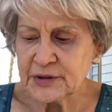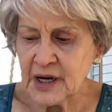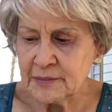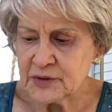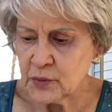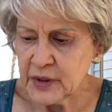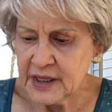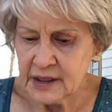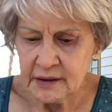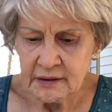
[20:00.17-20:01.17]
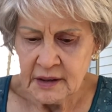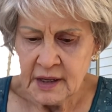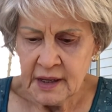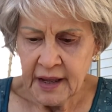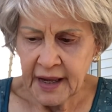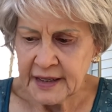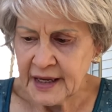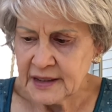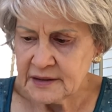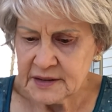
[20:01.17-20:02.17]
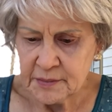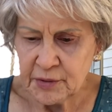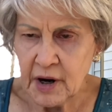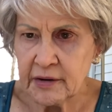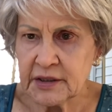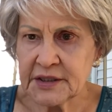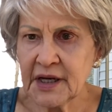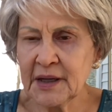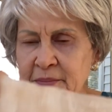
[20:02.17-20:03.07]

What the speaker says: times a week, and get some progress on it.